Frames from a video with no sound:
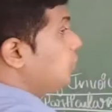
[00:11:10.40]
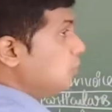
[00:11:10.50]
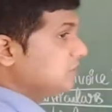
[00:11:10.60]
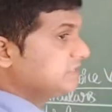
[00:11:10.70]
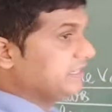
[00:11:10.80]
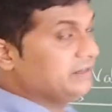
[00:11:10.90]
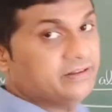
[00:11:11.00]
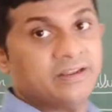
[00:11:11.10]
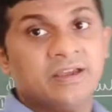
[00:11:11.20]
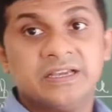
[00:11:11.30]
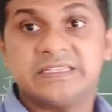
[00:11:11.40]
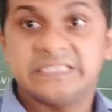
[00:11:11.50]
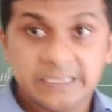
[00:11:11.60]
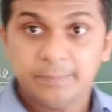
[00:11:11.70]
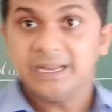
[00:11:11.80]
wholesaler.
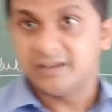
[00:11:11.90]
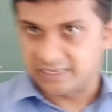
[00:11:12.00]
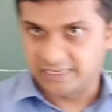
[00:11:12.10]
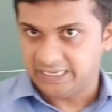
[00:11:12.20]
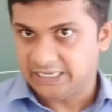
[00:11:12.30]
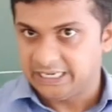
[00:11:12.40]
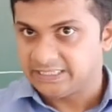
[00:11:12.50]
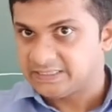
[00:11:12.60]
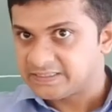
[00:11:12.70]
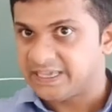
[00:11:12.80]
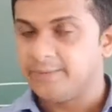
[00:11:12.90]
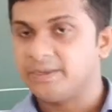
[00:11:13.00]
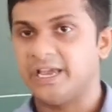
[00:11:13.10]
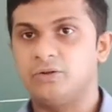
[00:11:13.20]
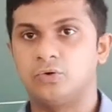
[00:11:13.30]
Similarly, like the
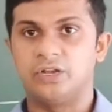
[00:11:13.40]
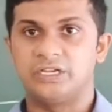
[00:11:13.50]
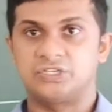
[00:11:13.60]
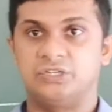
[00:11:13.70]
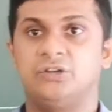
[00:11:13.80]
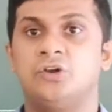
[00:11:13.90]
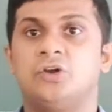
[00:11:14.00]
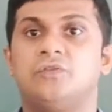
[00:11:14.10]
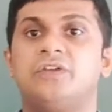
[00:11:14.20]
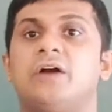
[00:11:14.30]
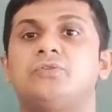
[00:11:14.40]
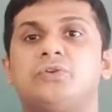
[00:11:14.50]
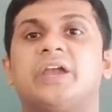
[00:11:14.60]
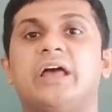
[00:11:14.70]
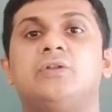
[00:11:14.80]
same calculation, we have to
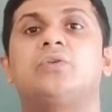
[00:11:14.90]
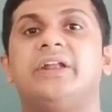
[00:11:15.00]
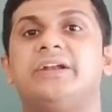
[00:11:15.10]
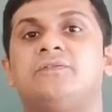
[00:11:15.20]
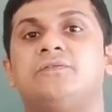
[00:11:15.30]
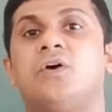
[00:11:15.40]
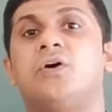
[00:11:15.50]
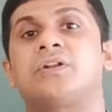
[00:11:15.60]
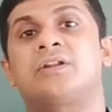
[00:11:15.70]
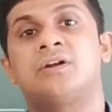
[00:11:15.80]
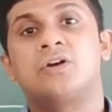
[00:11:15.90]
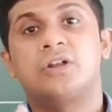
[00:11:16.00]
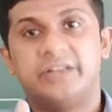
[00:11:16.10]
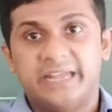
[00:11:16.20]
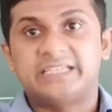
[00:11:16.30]
calculate for
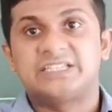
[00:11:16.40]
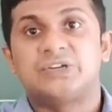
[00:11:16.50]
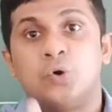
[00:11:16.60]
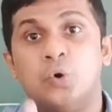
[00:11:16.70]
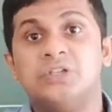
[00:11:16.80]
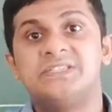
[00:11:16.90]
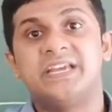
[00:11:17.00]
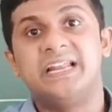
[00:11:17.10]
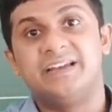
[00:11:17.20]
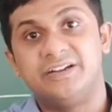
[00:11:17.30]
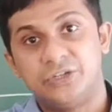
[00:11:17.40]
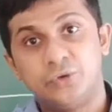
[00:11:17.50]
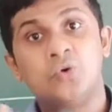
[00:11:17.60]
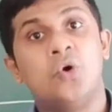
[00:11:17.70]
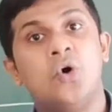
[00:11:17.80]
next wholesaler
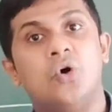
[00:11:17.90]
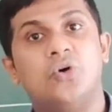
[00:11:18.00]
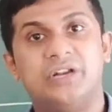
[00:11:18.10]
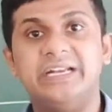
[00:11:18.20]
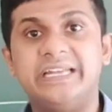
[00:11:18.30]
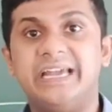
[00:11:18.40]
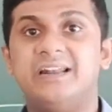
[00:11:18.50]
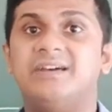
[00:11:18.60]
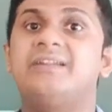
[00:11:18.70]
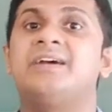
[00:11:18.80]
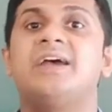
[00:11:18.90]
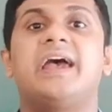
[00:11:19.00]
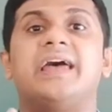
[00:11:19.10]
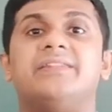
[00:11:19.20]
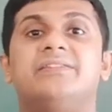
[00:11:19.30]
to retailer
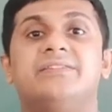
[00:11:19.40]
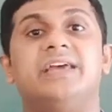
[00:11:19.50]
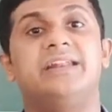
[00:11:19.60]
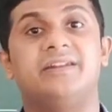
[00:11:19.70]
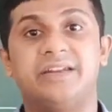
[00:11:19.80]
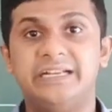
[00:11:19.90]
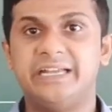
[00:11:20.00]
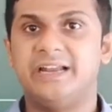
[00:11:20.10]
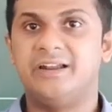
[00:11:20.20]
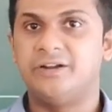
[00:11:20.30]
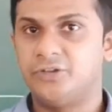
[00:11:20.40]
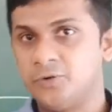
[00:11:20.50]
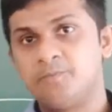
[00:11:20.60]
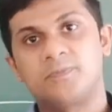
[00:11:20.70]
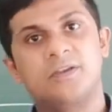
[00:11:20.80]
and then retailer
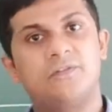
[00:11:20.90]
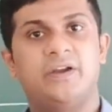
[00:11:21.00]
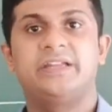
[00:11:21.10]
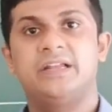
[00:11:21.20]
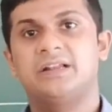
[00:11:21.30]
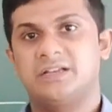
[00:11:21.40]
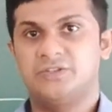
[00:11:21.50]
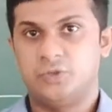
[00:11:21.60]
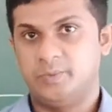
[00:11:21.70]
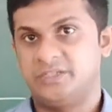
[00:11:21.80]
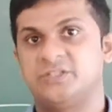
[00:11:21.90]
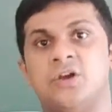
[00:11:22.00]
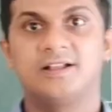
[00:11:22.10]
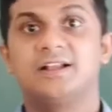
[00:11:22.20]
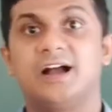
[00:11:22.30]
to final consumers.
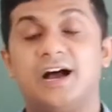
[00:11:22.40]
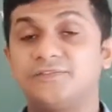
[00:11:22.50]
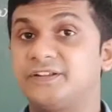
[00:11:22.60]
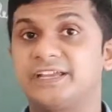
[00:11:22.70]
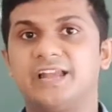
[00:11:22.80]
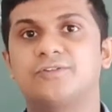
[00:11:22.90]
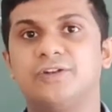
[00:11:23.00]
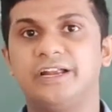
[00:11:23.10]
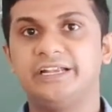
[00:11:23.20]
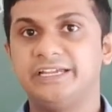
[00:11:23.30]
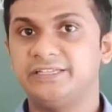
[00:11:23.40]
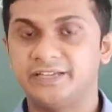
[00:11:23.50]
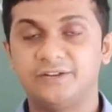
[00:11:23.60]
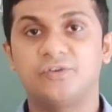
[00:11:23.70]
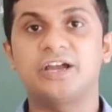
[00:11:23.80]
After calculating
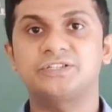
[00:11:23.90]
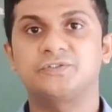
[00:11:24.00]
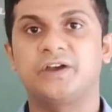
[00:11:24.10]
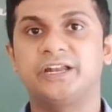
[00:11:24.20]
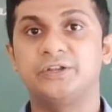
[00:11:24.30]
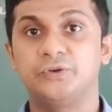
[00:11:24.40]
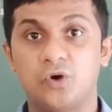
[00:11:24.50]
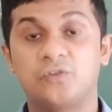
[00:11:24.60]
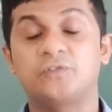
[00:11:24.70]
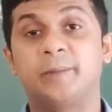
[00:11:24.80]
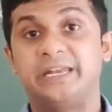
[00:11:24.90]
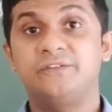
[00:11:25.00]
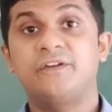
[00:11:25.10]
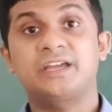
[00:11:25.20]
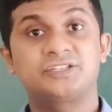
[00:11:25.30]
the invoice value of
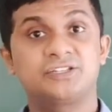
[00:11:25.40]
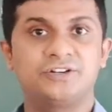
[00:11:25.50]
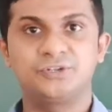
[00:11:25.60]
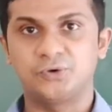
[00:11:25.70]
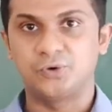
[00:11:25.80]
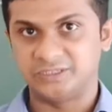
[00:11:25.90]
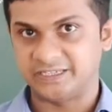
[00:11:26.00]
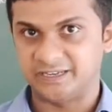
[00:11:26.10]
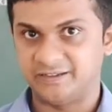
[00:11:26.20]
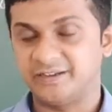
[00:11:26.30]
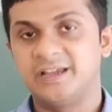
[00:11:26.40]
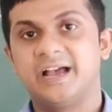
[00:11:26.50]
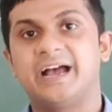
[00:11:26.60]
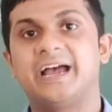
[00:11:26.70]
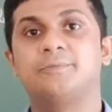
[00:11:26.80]
manufacturer to wholesaler,
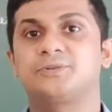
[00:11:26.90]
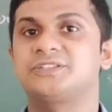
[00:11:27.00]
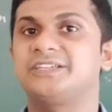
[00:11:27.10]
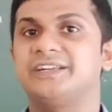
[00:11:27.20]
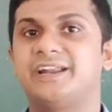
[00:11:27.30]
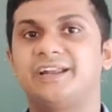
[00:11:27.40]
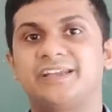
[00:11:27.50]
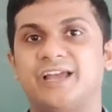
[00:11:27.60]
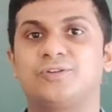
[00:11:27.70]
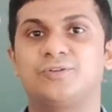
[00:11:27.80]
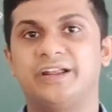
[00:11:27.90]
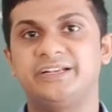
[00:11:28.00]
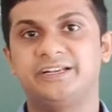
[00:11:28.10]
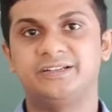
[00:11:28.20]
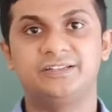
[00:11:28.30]
I have proceeded and
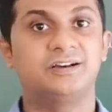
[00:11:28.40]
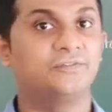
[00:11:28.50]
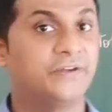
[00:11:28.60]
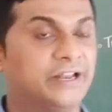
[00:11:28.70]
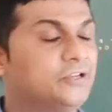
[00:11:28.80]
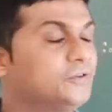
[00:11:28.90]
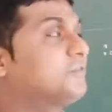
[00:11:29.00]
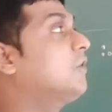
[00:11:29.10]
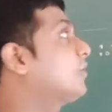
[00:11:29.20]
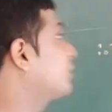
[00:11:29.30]
calculated the value for